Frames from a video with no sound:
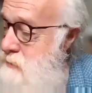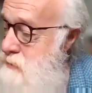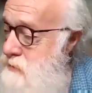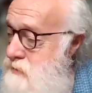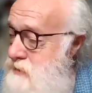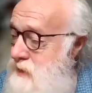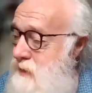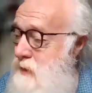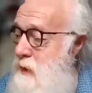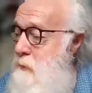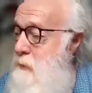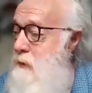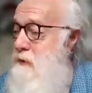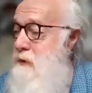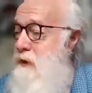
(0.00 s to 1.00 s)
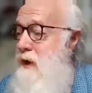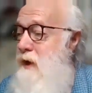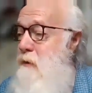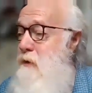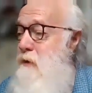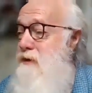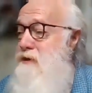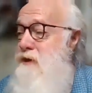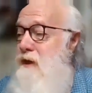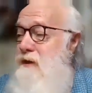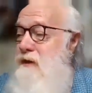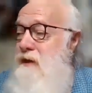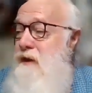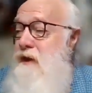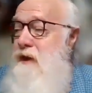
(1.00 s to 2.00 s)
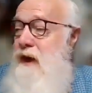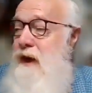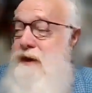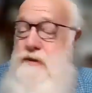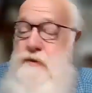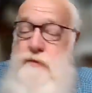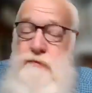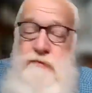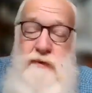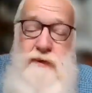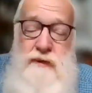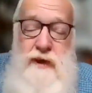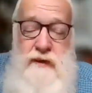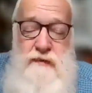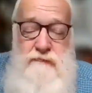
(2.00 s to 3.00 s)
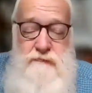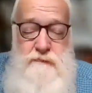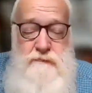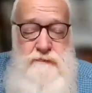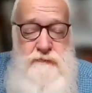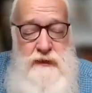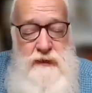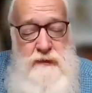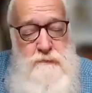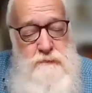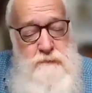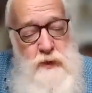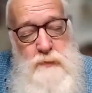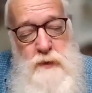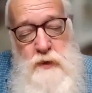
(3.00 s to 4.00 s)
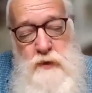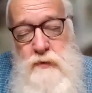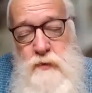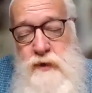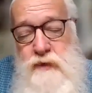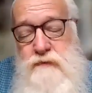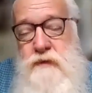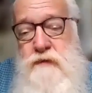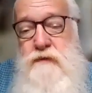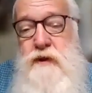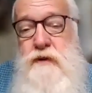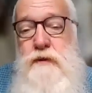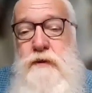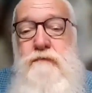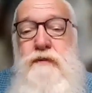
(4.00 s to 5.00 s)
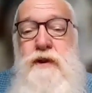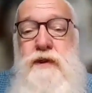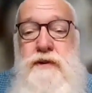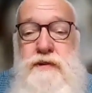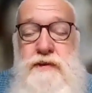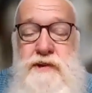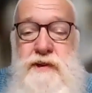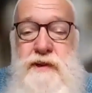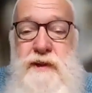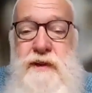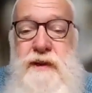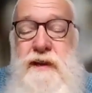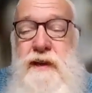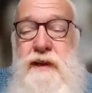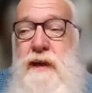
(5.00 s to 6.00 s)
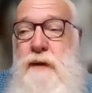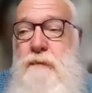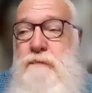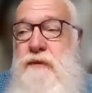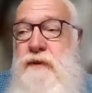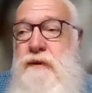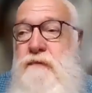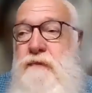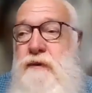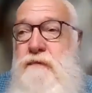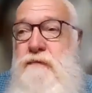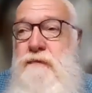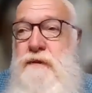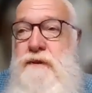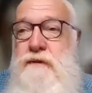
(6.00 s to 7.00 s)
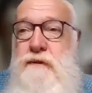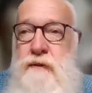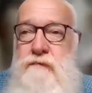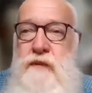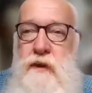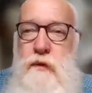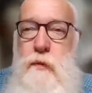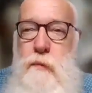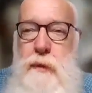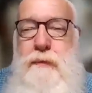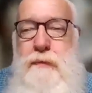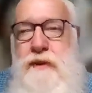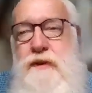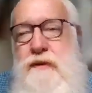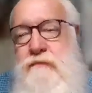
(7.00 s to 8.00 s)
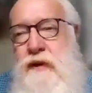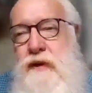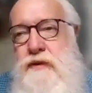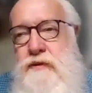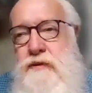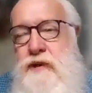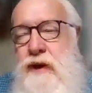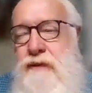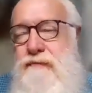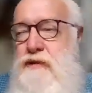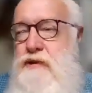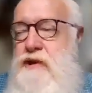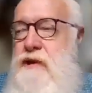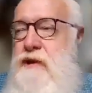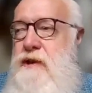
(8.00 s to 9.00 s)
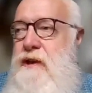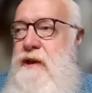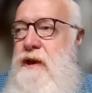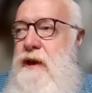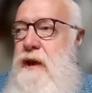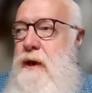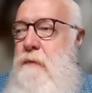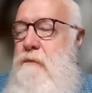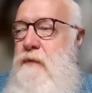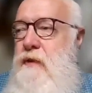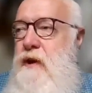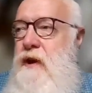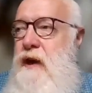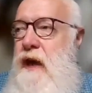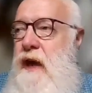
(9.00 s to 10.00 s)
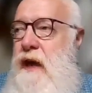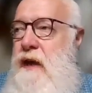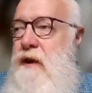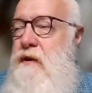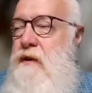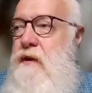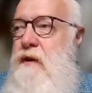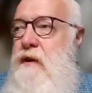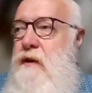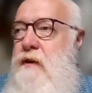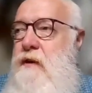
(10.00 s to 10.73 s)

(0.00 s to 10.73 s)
you should say that about the lab rats. I do a lot of pro bono work for the federal defenders, the federal public defender's office, and